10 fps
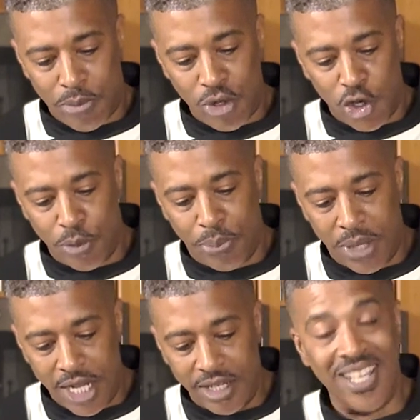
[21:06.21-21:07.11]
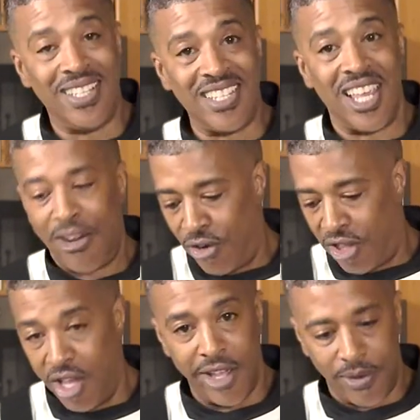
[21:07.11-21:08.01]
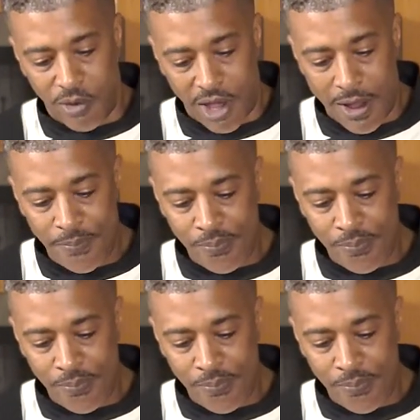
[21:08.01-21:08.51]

brioche bun is everything, okay?